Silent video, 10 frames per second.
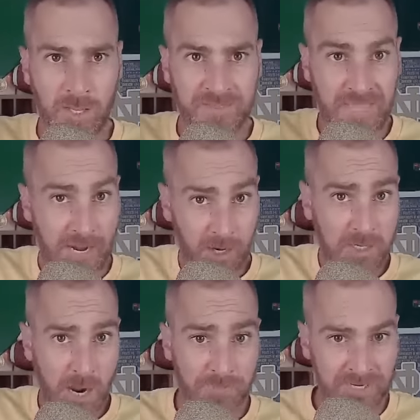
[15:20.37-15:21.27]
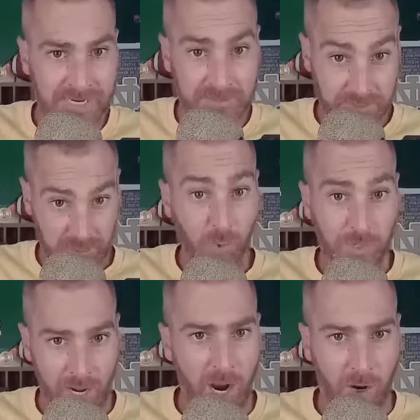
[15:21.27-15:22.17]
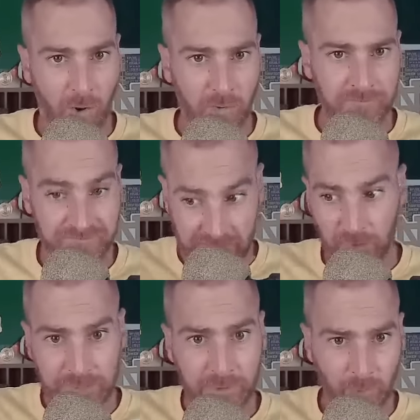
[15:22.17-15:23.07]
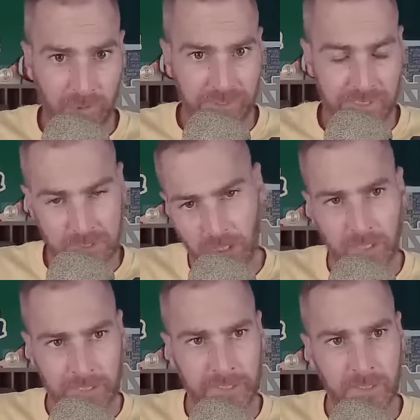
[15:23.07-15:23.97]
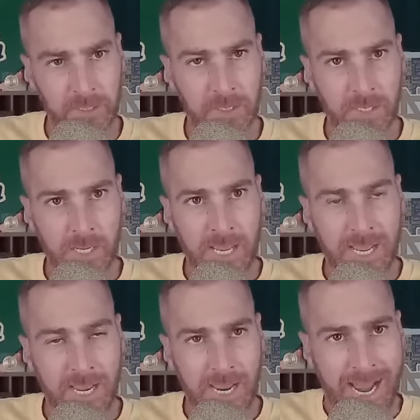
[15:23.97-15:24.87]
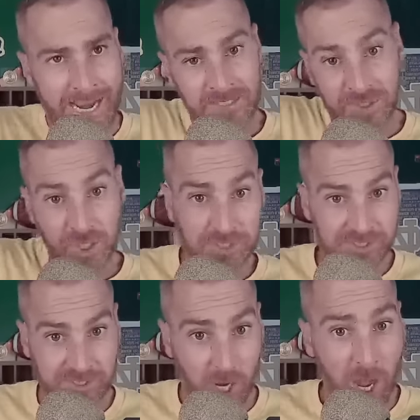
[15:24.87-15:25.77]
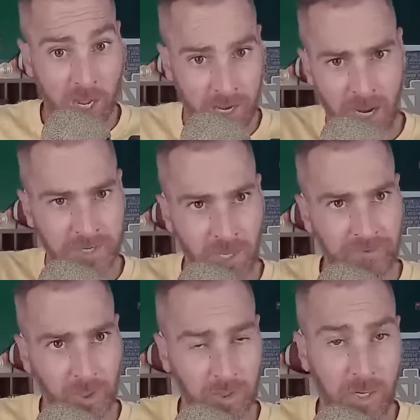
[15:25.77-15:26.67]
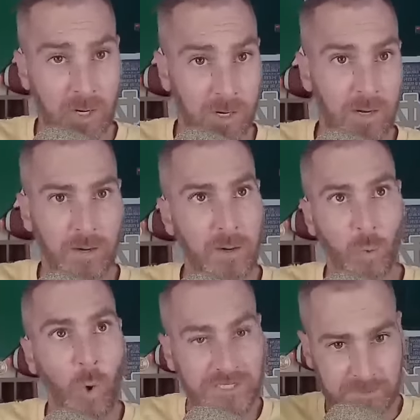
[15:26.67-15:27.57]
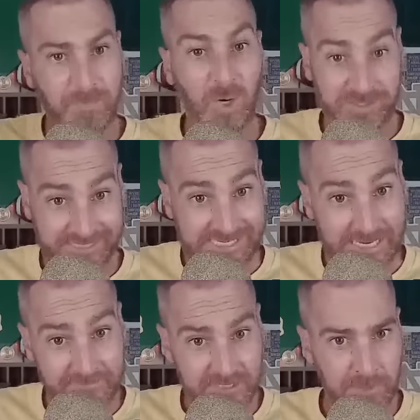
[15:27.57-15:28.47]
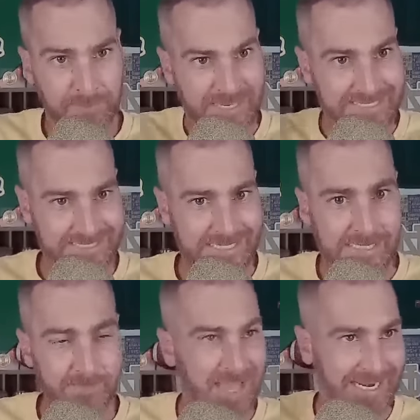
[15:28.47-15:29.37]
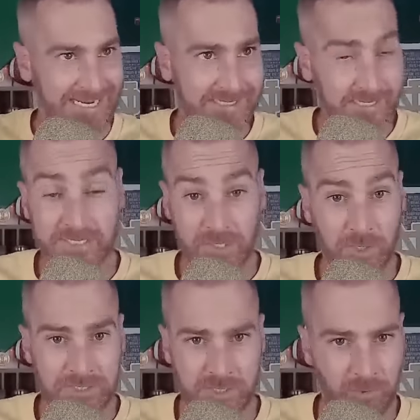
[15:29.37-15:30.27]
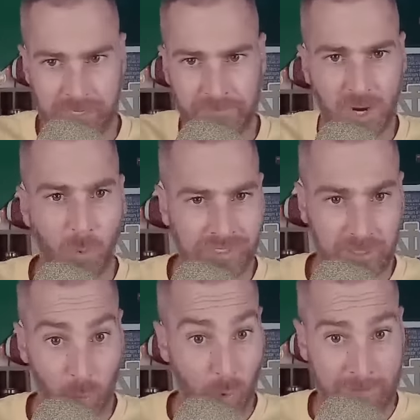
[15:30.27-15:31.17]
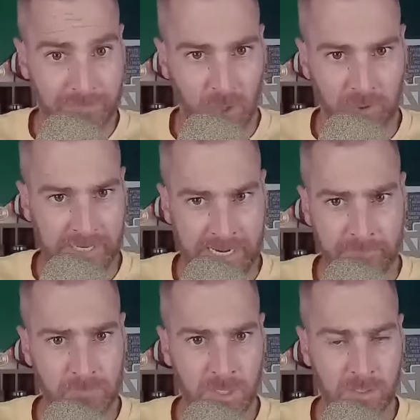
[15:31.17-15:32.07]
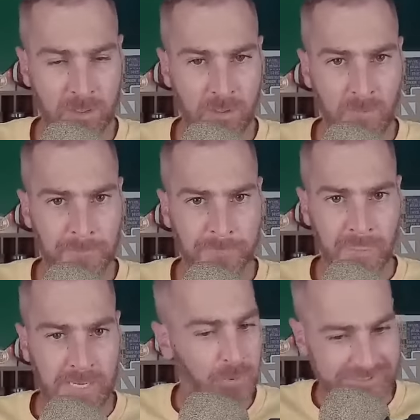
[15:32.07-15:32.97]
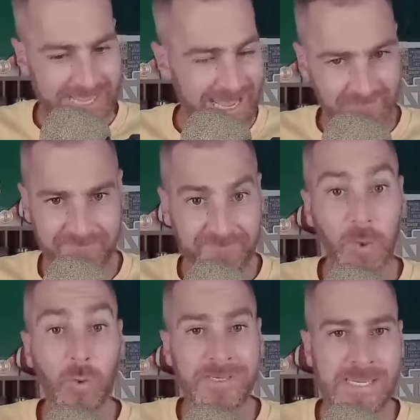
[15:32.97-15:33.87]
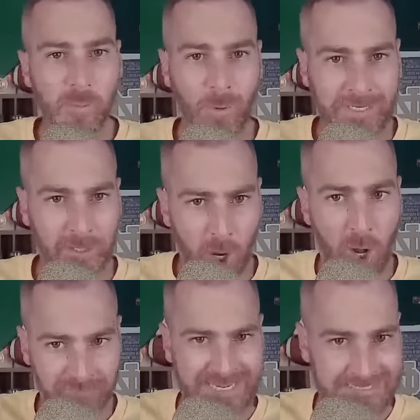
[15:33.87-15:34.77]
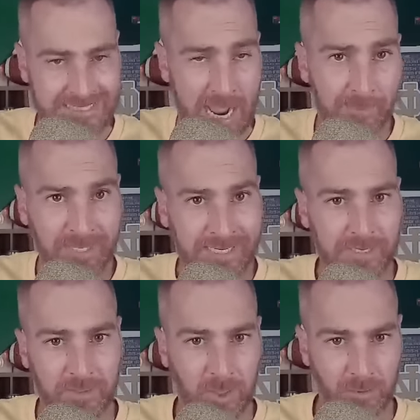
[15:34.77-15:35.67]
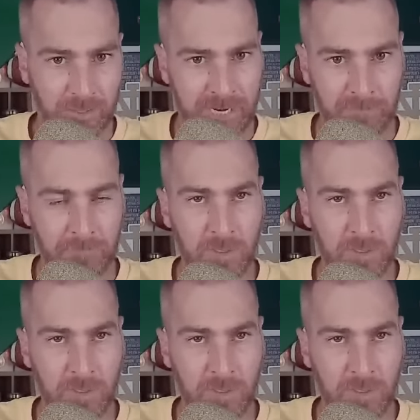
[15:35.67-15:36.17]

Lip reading: They're coming in 2-0, feeling really good, and just saw another what's perceived to be team that isn't as good as Notre Dame go in there and whip Notre Dame. It was not a fluky win at all. They dominated Notre Dame.